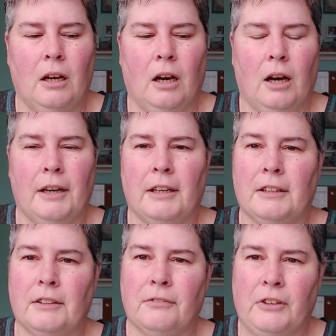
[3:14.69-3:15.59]
I
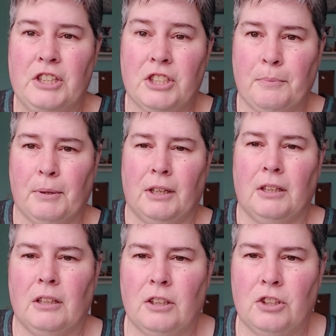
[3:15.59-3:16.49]
get the free
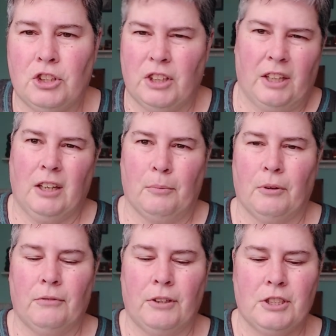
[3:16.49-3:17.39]
shipping. Usually they come
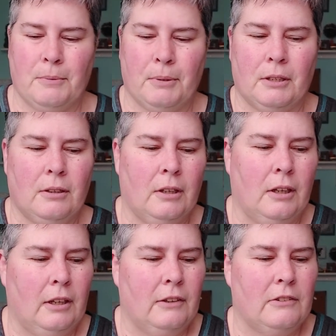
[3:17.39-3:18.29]
with free shipping.
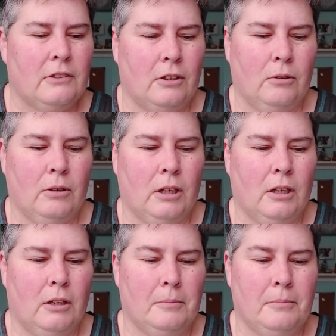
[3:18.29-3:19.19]
So,
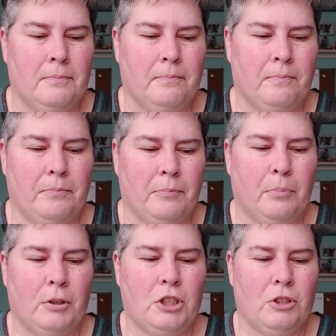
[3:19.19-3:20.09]
um,
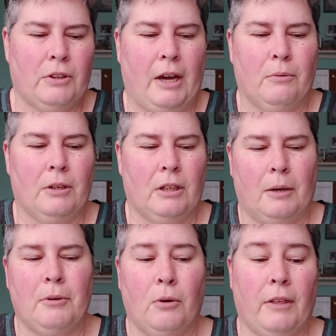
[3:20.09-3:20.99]
pretty sure that one, I
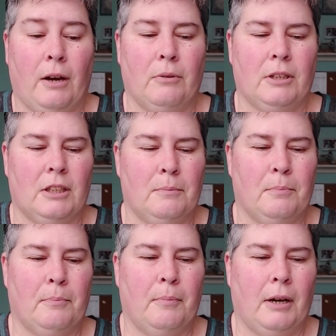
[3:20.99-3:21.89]
know that one did,
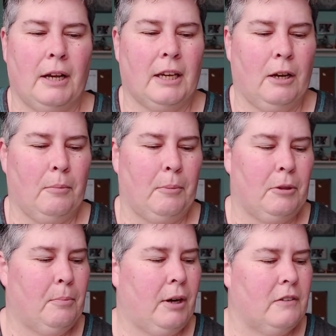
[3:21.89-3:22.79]
but I can't remember
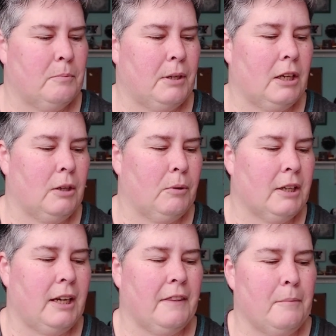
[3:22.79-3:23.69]
the price. But anyway,
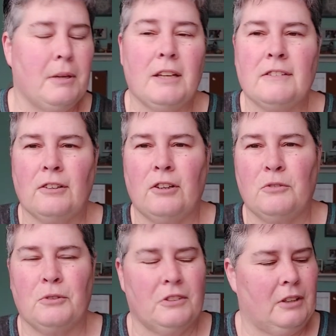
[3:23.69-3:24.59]
yeah, the mini series
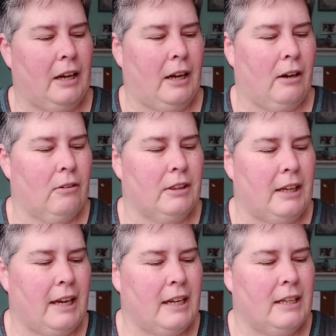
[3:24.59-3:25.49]
was out in the
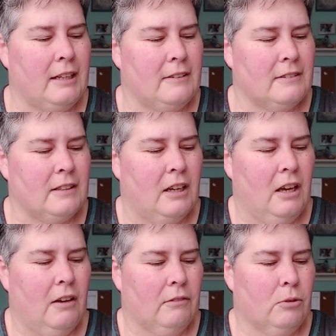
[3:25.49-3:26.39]
80s
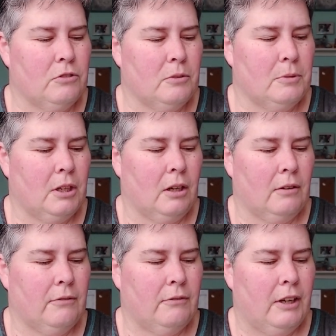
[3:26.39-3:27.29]
Lonesome
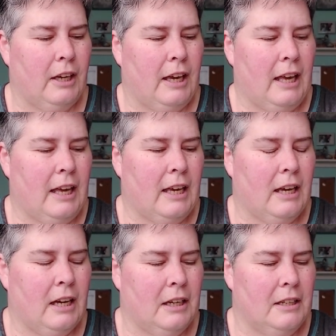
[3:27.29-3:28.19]
Dove.
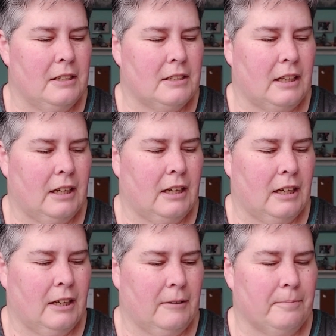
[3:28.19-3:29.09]
And
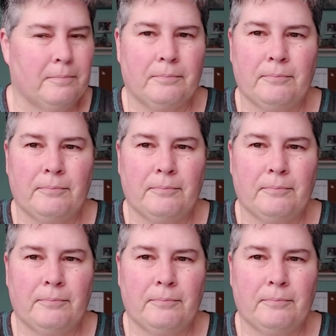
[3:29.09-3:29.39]
um,